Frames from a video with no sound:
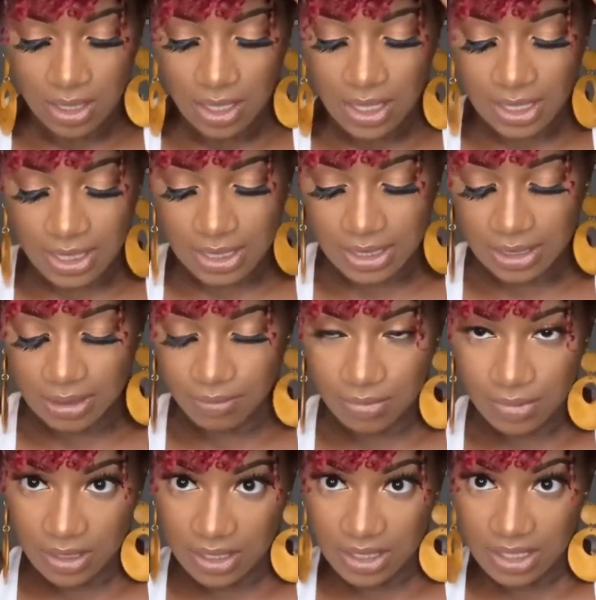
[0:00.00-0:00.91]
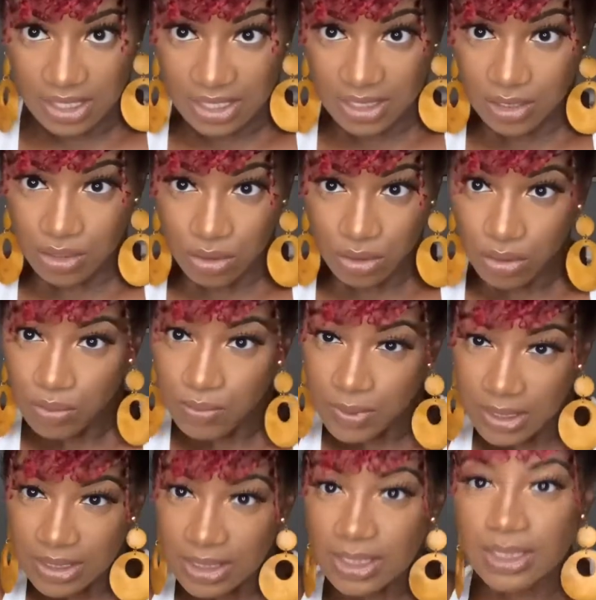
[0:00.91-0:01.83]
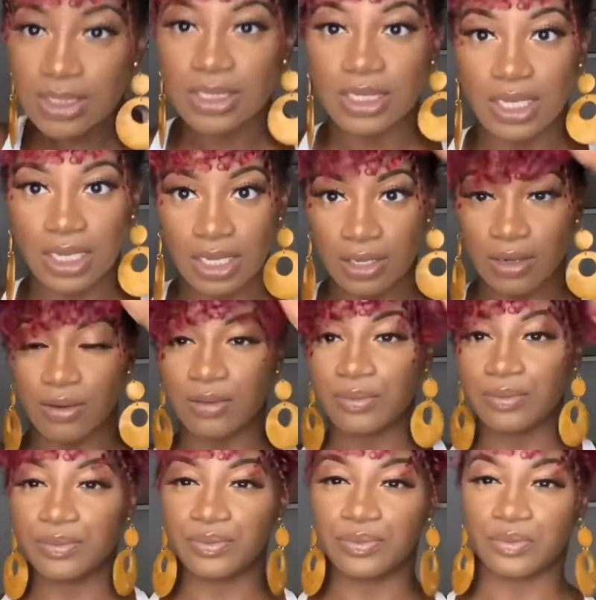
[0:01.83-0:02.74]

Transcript: And clip these two pieces down.